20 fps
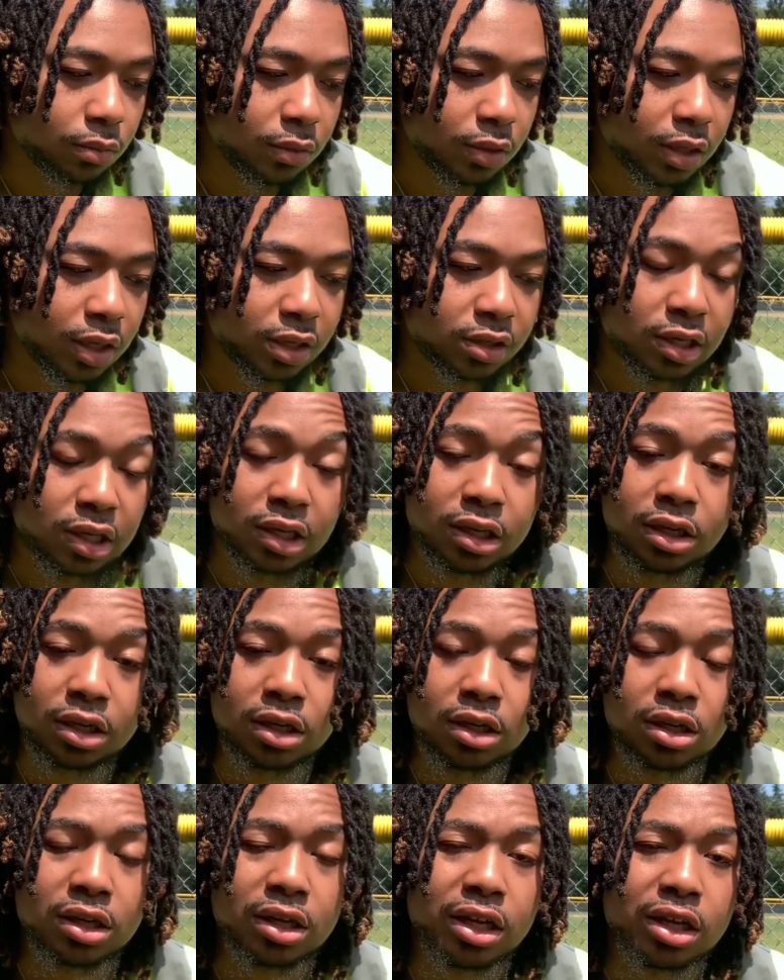at the end of the
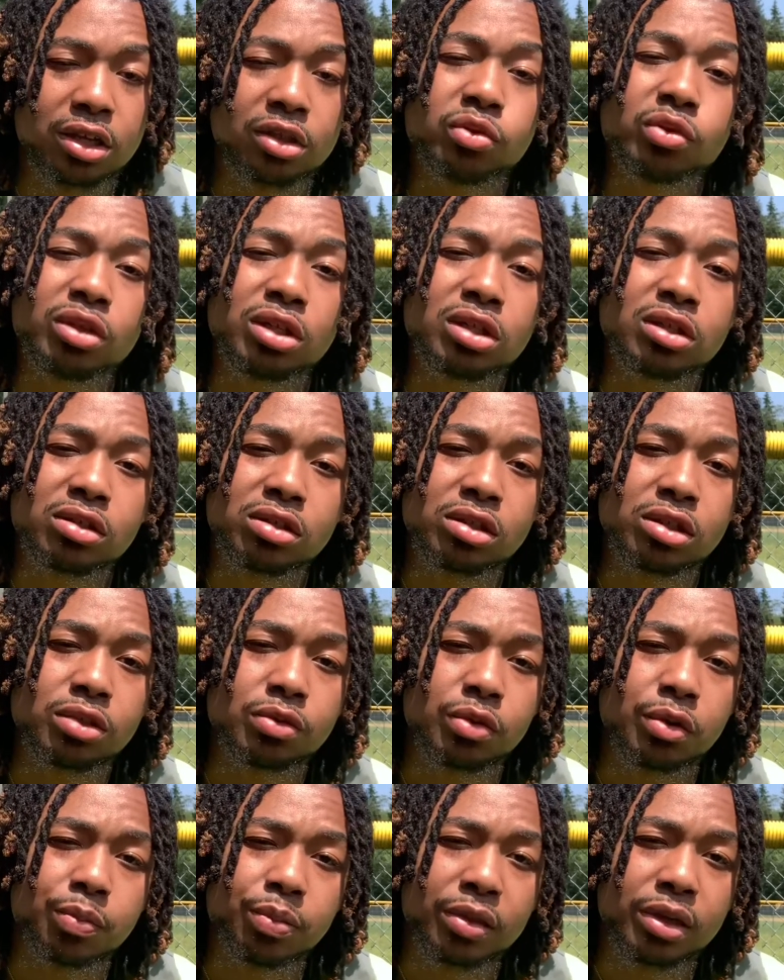day, you easily
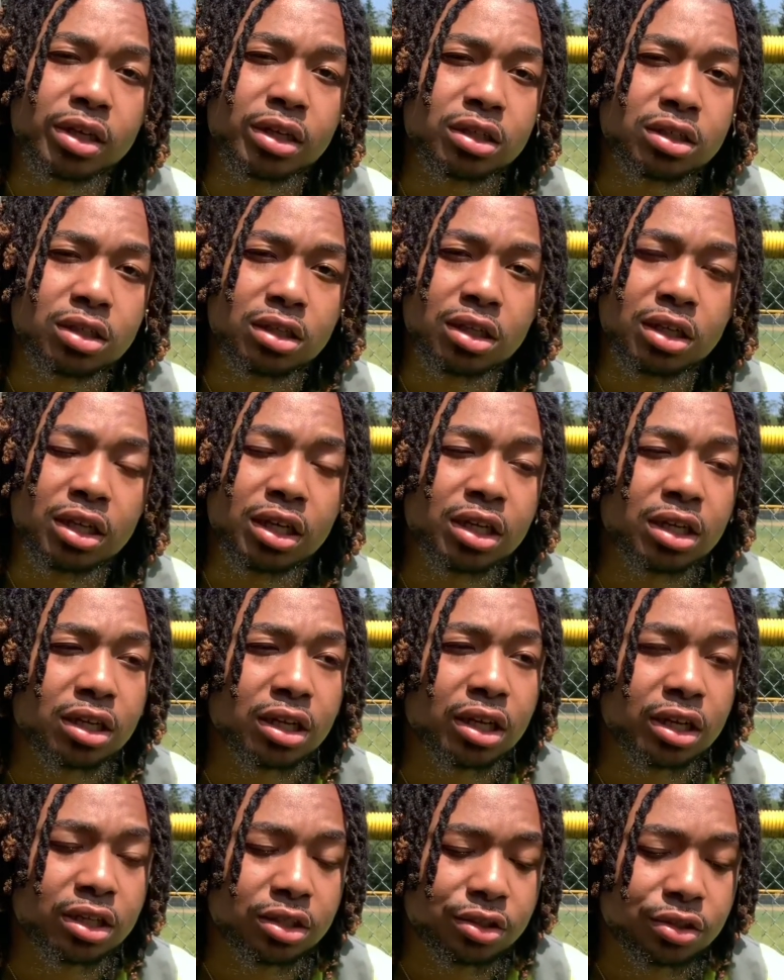replaced, and
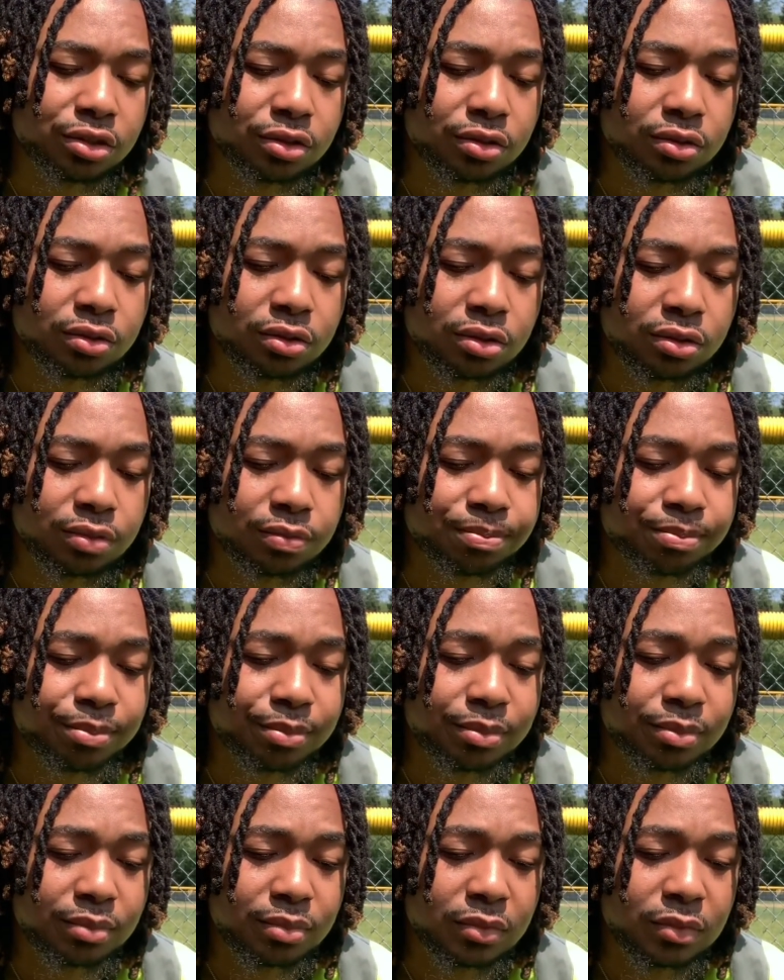
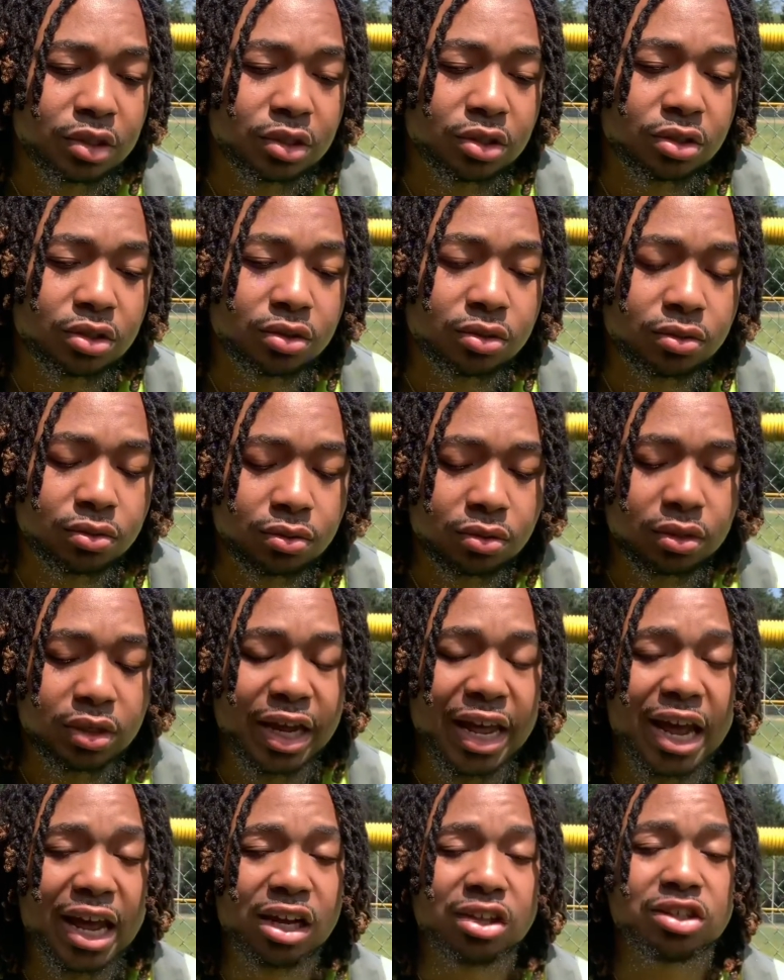your
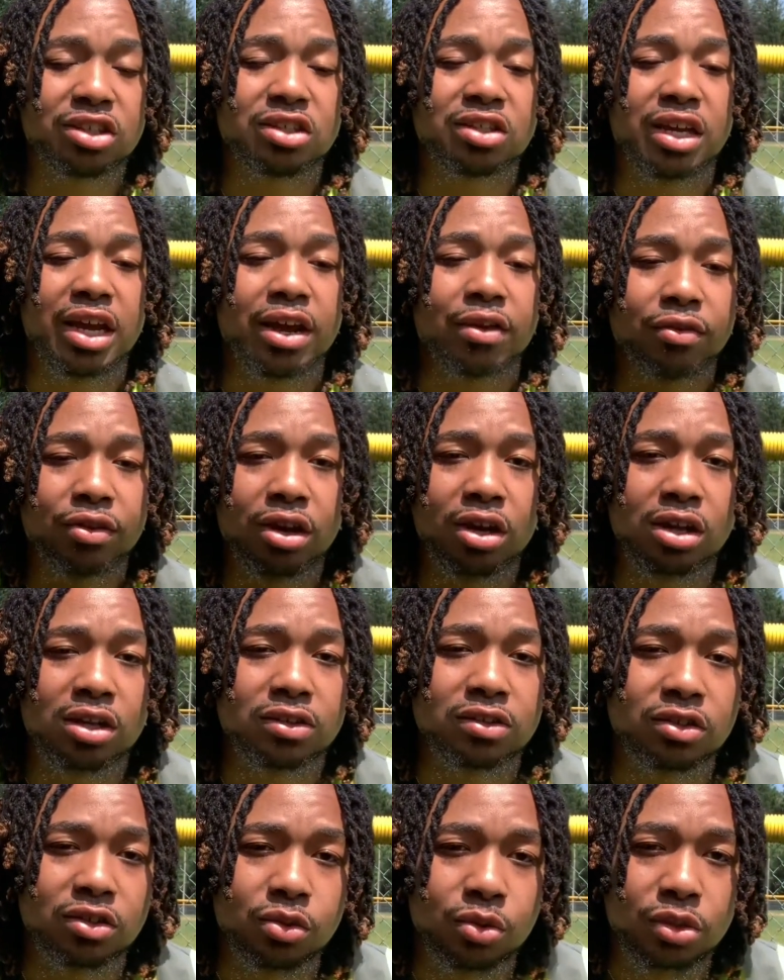actions have
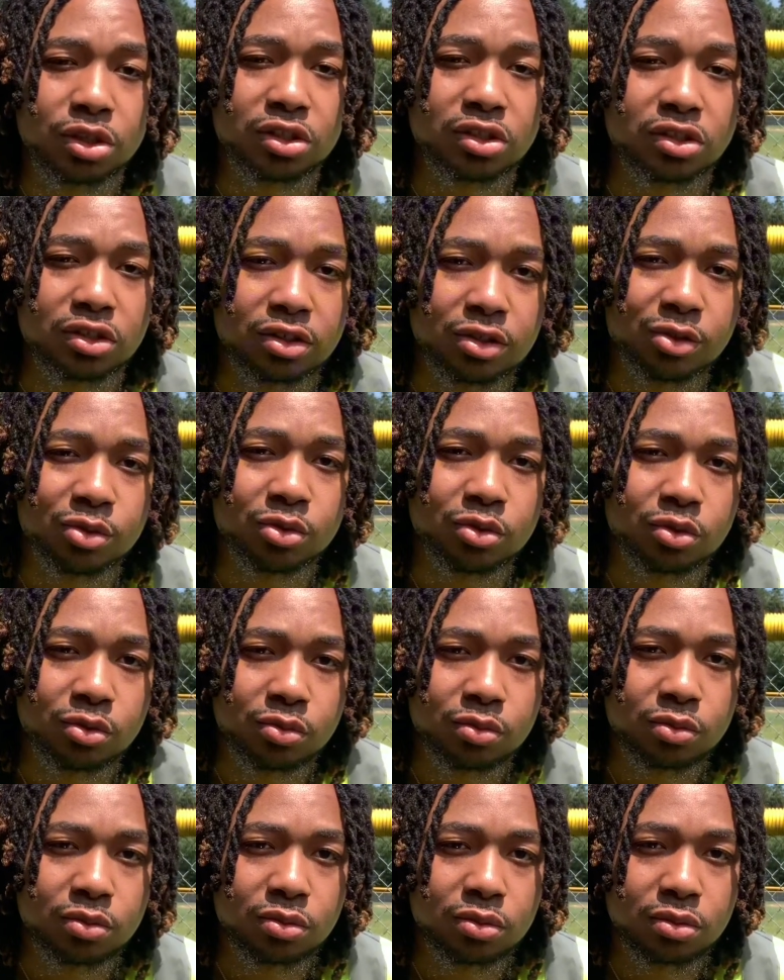consequences to them.
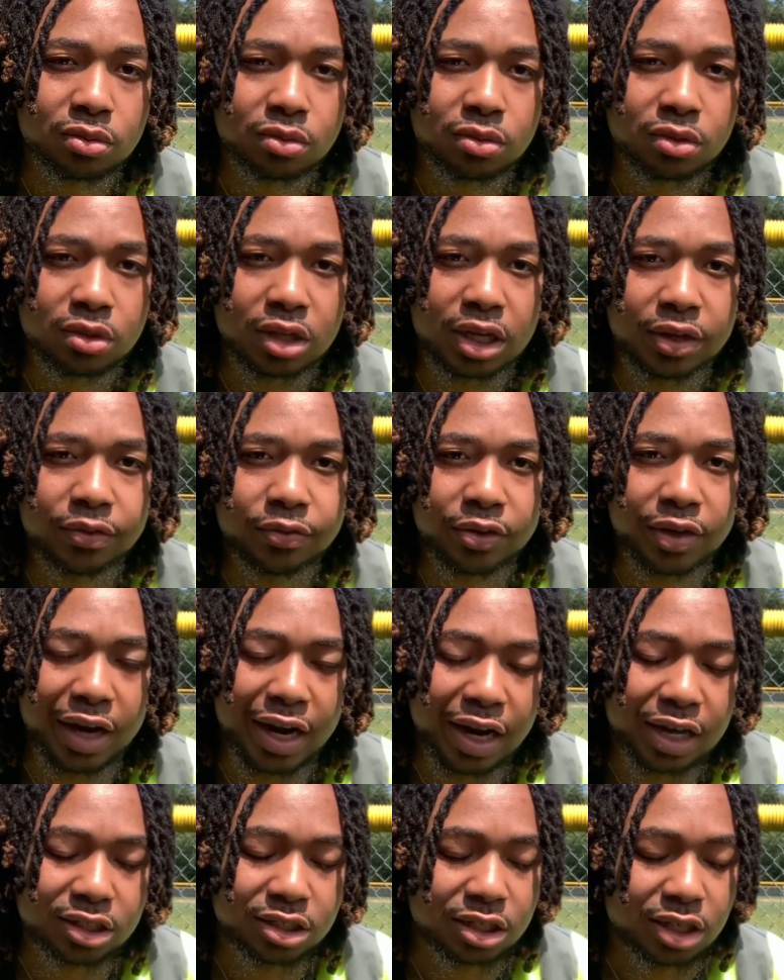Every
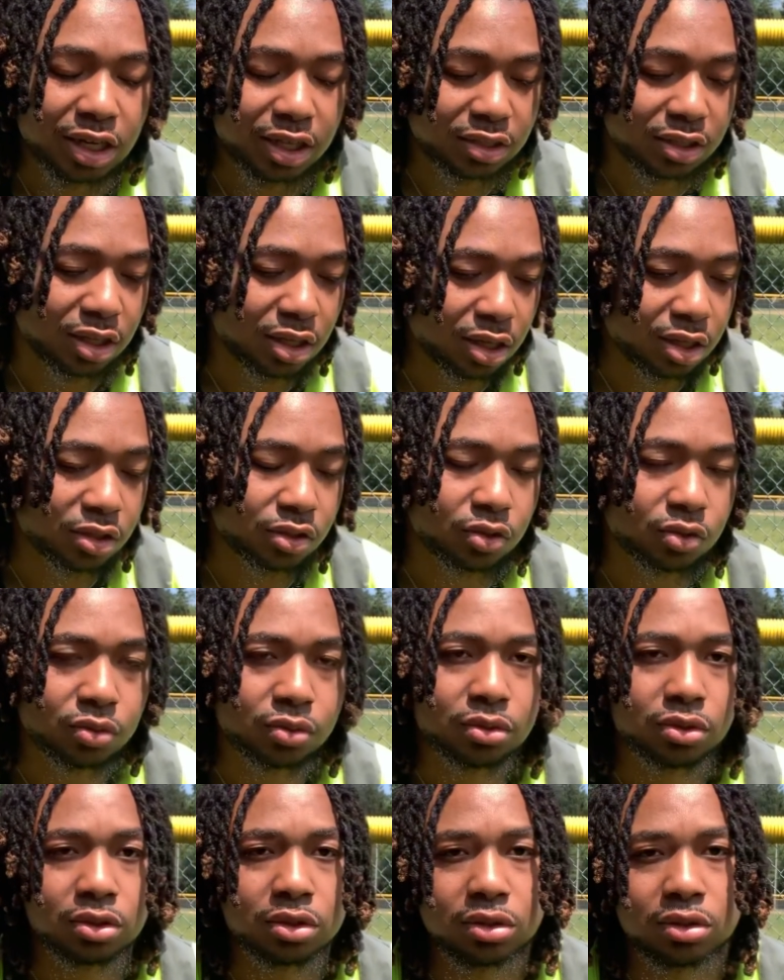action has a
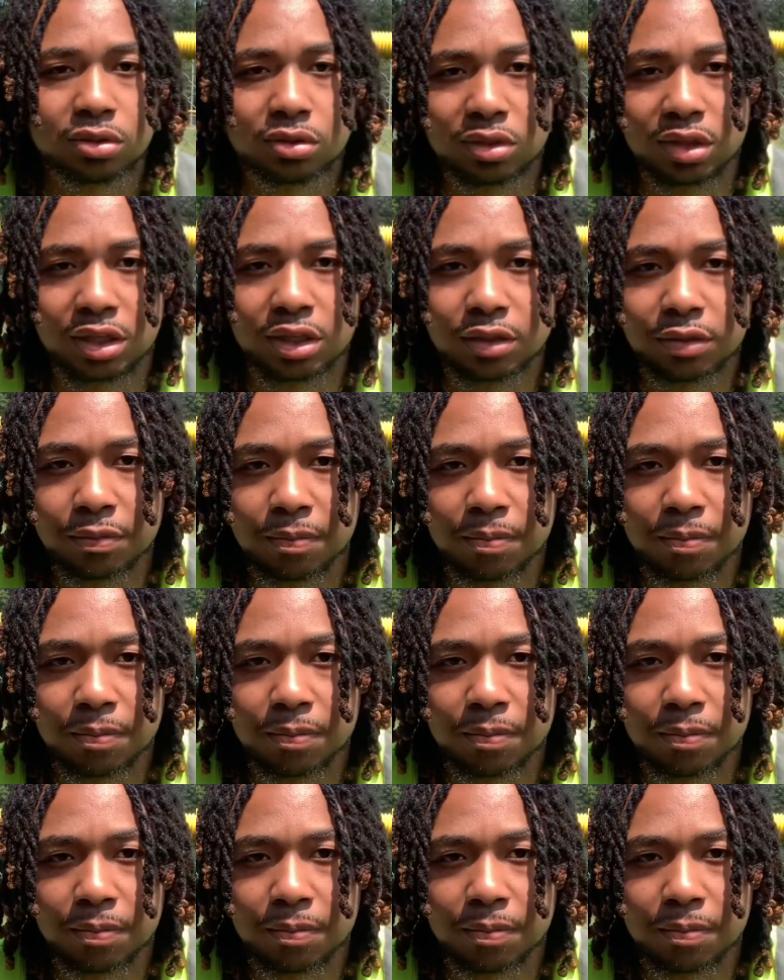consequence, okay?